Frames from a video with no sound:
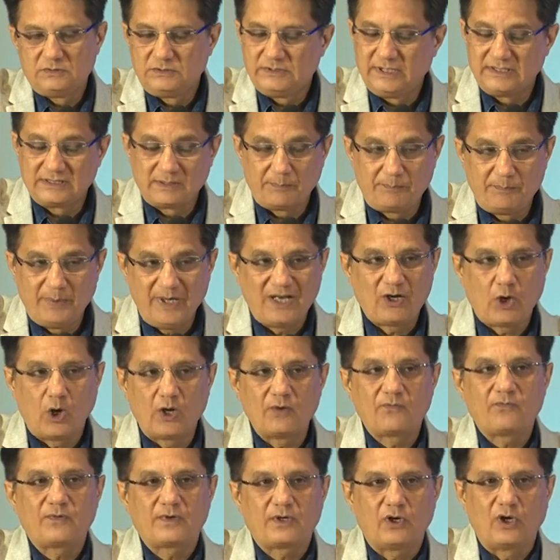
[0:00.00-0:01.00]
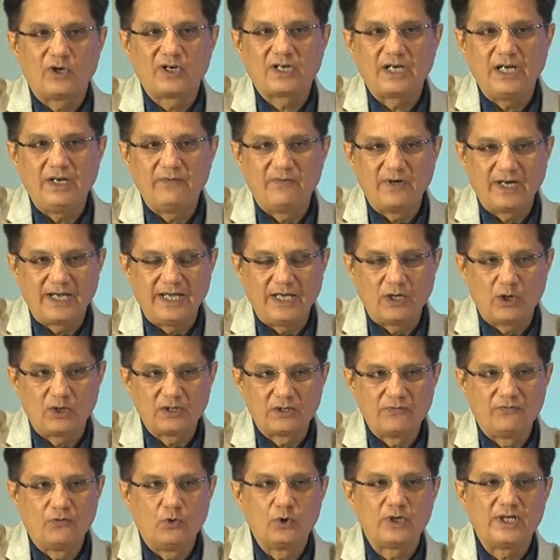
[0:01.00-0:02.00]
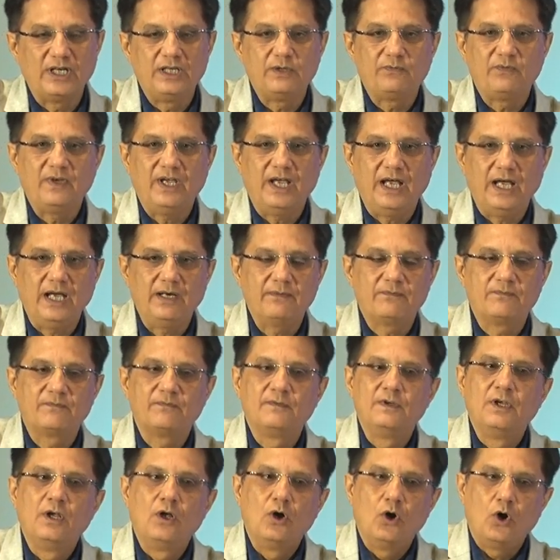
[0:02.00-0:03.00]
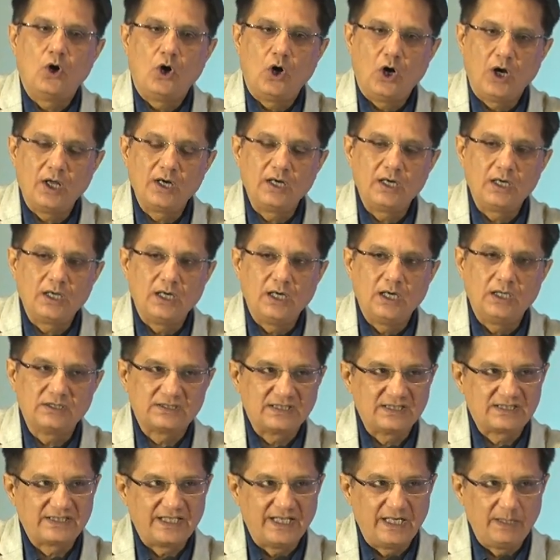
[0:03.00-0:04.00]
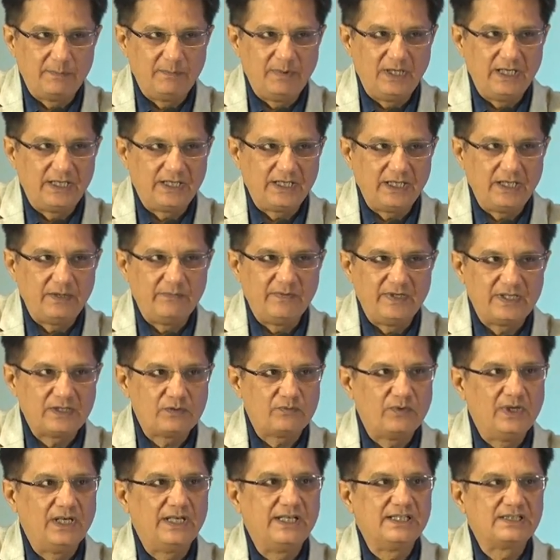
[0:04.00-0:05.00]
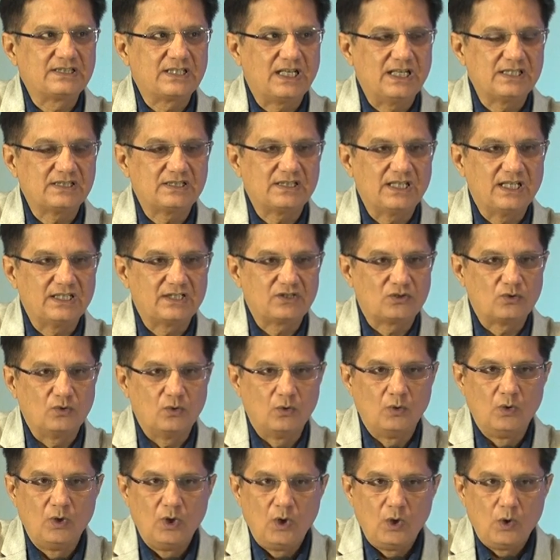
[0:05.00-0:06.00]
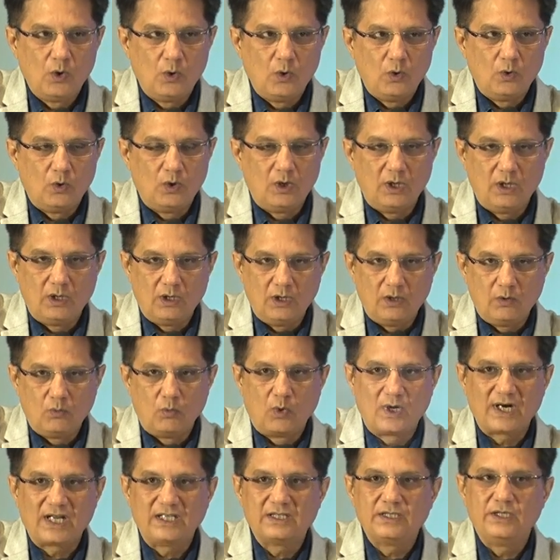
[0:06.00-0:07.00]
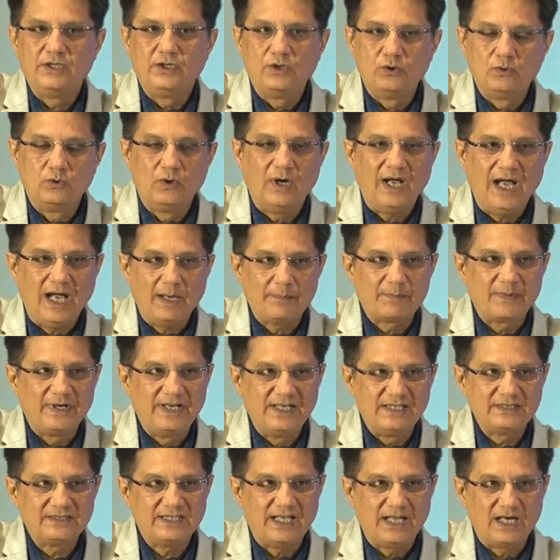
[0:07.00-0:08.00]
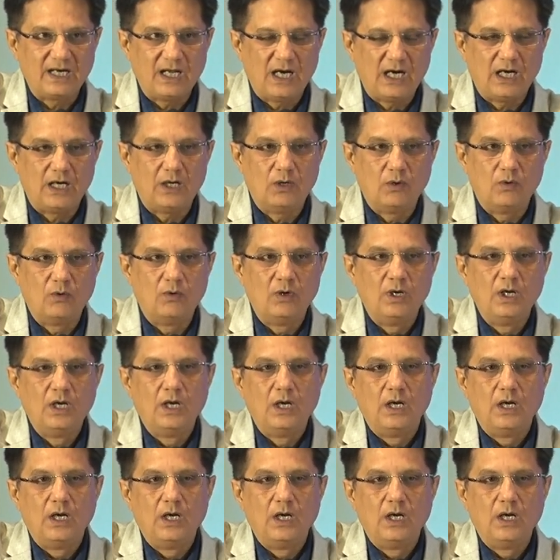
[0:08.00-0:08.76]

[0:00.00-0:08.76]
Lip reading: there's a big conclave again on the 14th we have on sustainability, which we'll discuss as to what are the new happenings and how